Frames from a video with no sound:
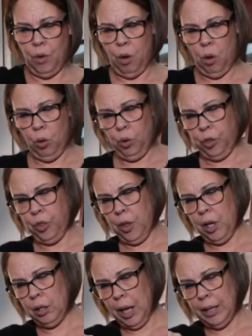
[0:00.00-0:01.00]
the whole
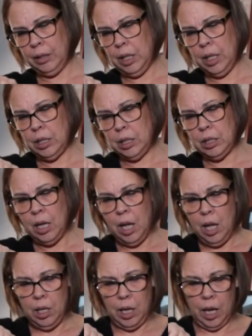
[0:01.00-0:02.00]
thing like
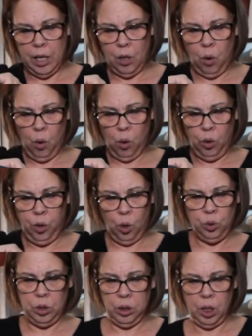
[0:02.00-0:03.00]
this, get in all
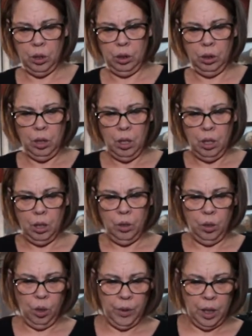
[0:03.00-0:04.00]
those little,
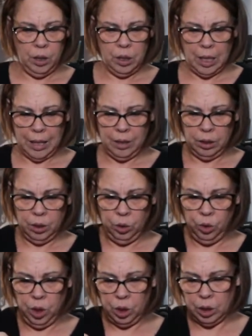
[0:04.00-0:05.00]
you know, inside the little
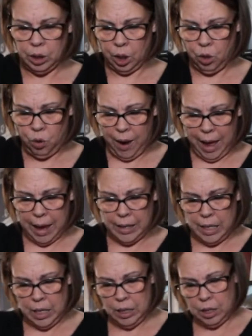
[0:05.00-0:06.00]
nooks and
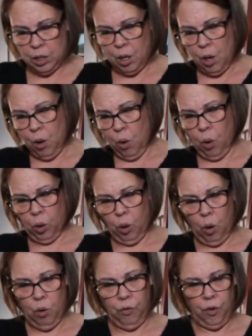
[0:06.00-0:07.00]
crannies, all
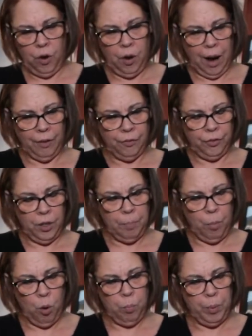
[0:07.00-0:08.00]
over. I
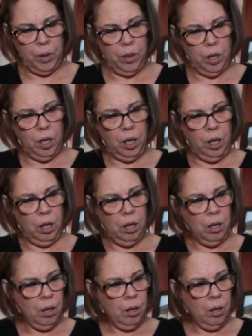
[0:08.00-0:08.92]
flip open the